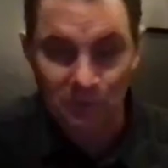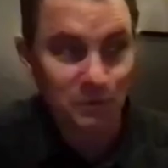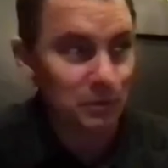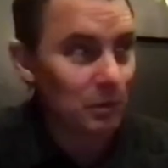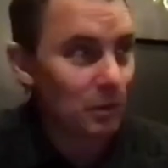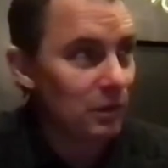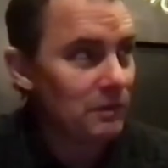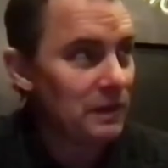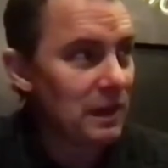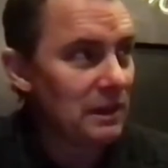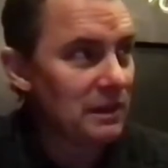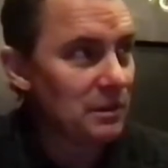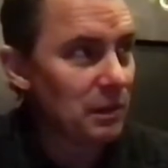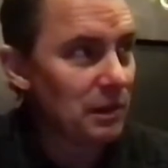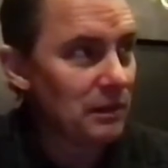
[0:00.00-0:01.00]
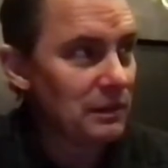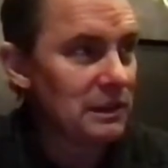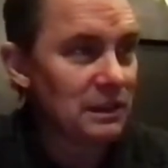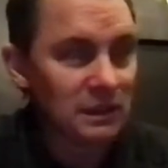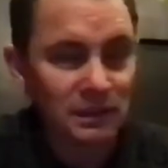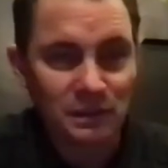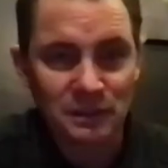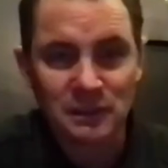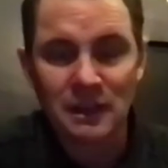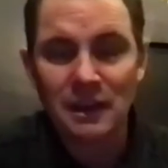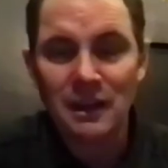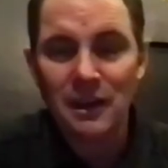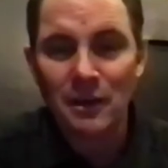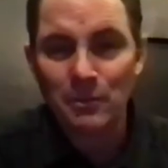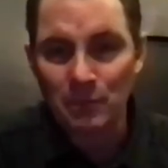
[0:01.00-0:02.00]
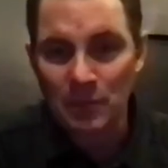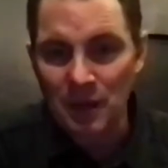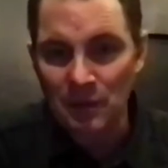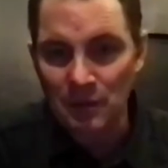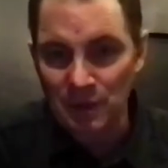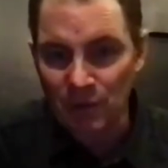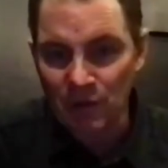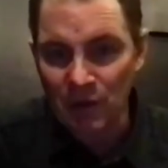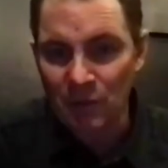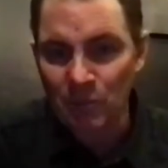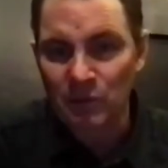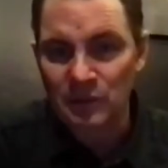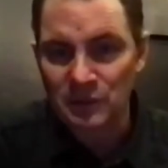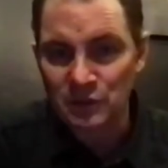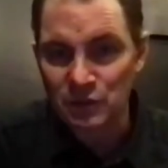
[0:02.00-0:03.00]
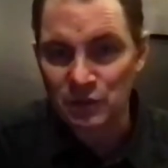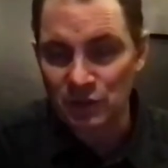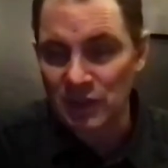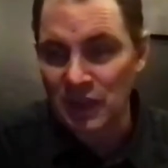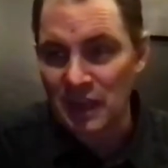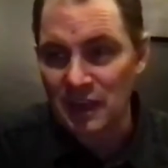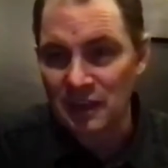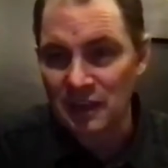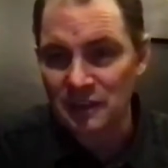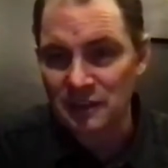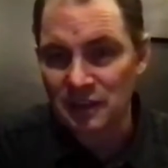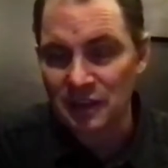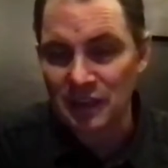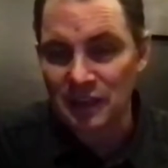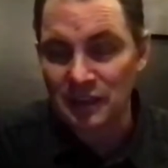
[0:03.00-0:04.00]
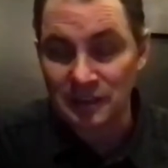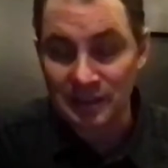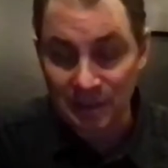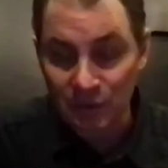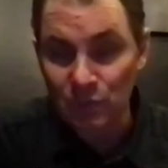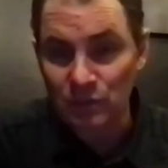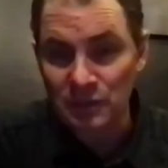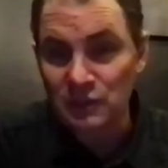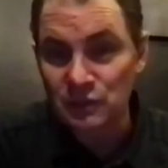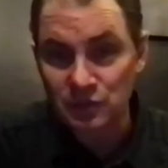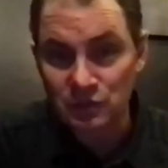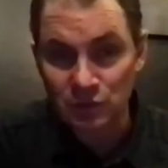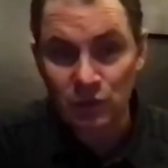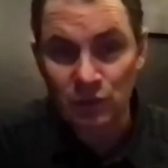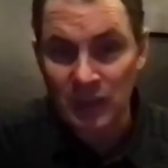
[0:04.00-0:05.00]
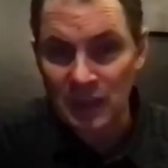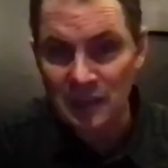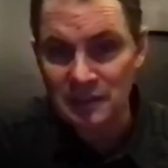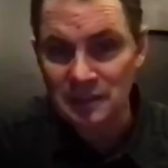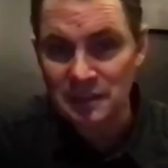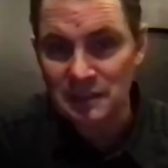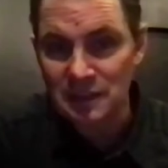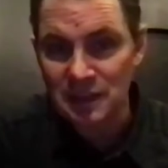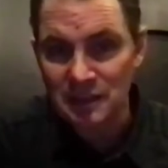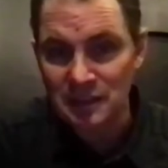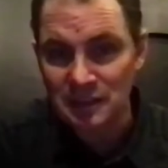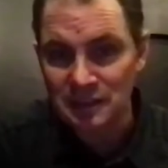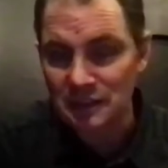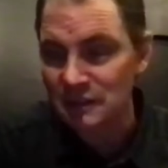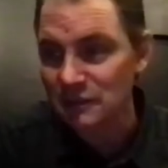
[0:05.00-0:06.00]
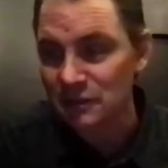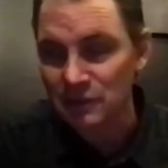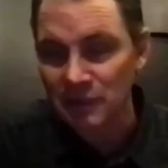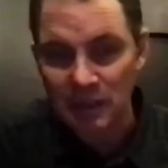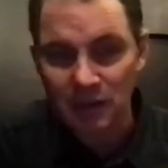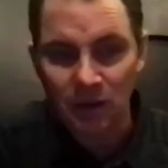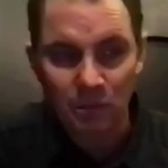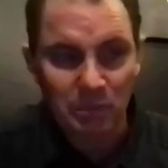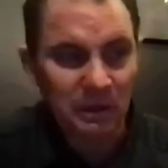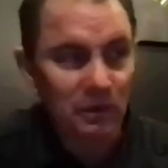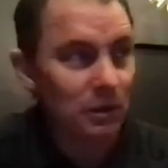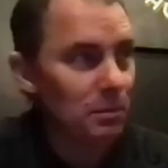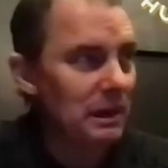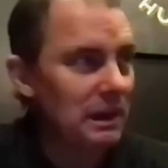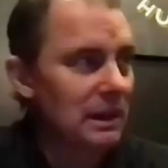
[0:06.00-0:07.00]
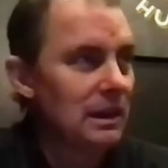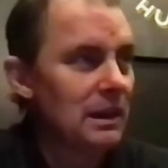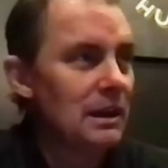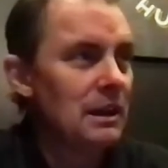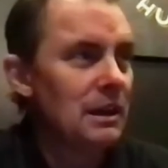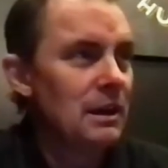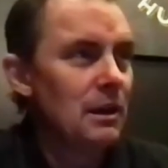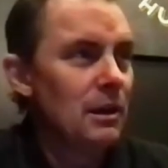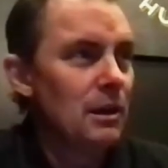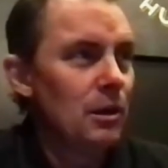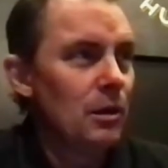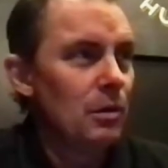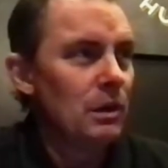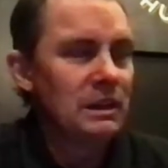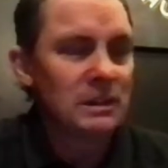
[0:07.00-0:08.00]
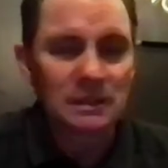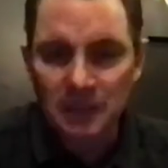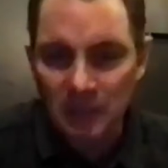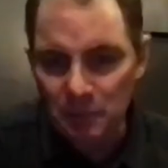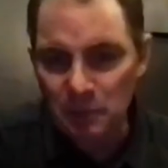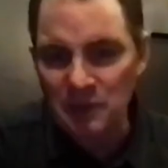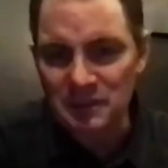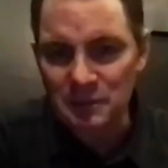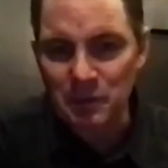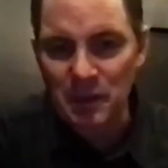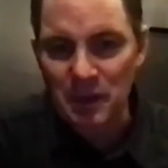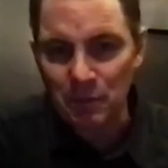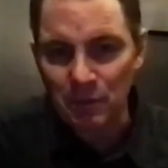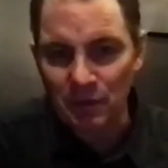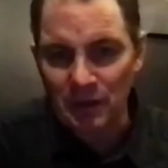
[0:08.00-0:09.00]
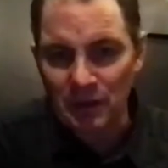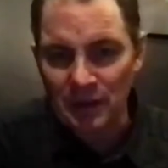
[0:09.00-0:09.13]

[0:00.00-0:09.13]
drove down to Beverly Hills, met with the Crown Prince, literally shook hands and signed a deal. And I called Peter. I'm like, well, I just signed a piece of paper